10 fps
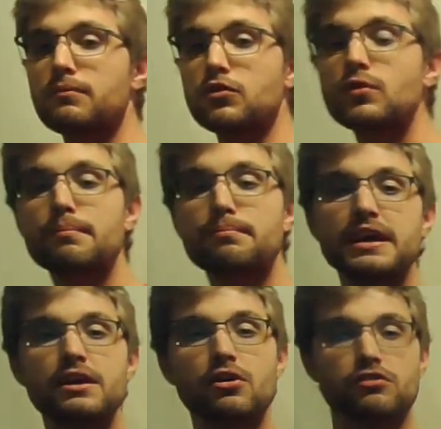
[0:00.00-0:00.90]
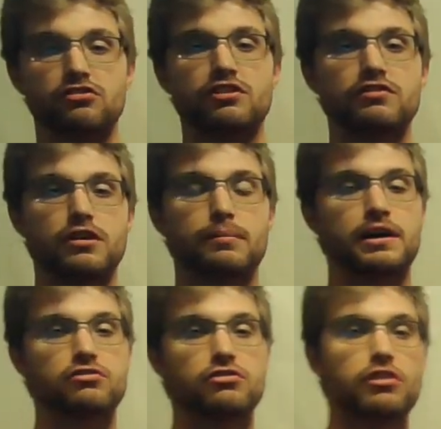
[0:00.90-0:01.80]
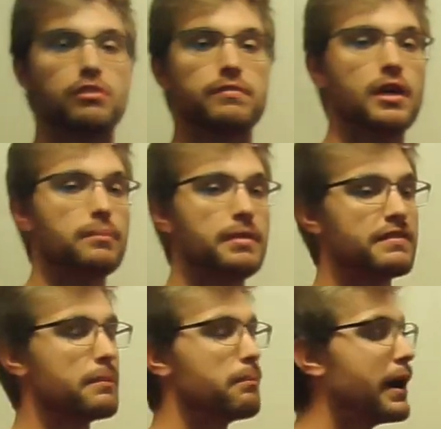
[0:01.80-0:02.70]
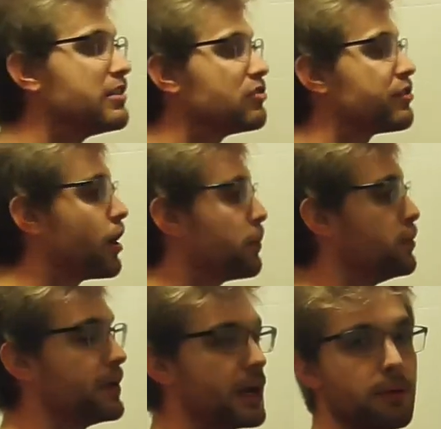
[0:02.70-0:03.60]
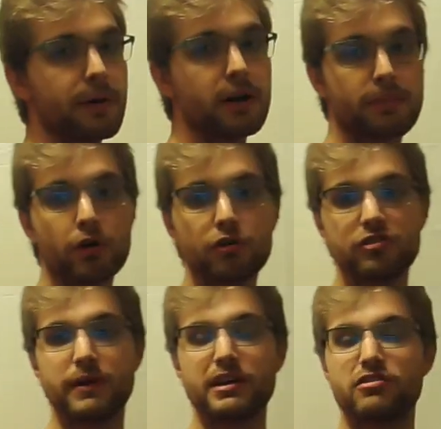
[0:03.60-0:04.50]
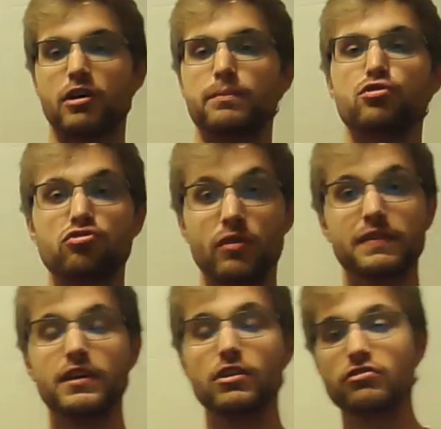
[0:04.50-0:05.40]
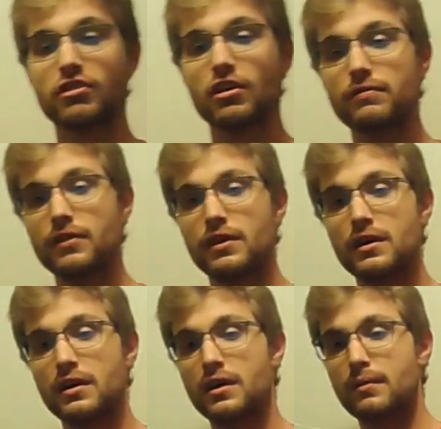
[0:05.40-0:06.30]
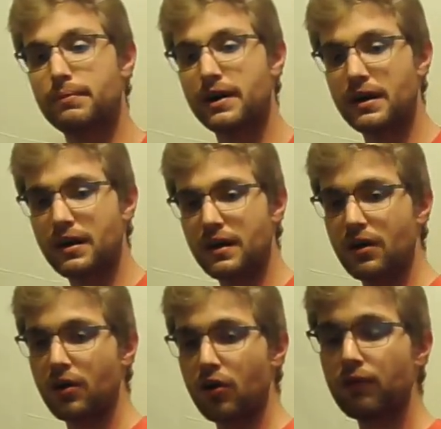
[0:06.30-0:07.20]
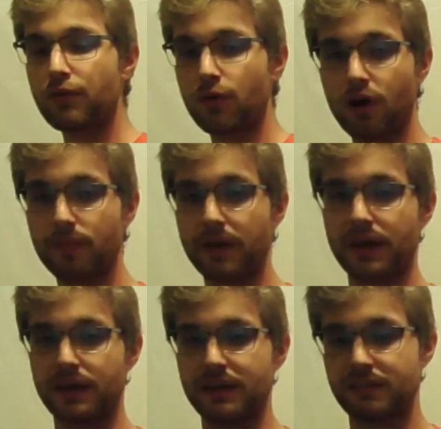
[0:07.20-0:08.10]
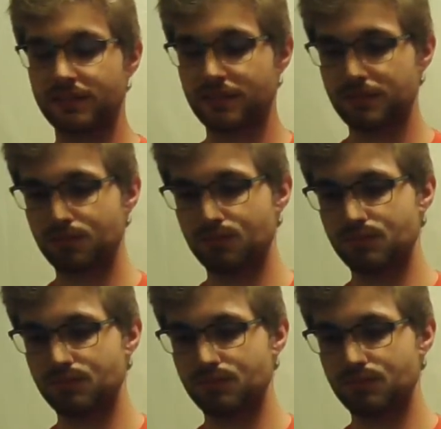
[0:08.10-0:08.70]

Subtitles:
you can be narcissistic about yourself, because it might just help you become a better person. It might just help you strengthen yourself. But overall, man, it's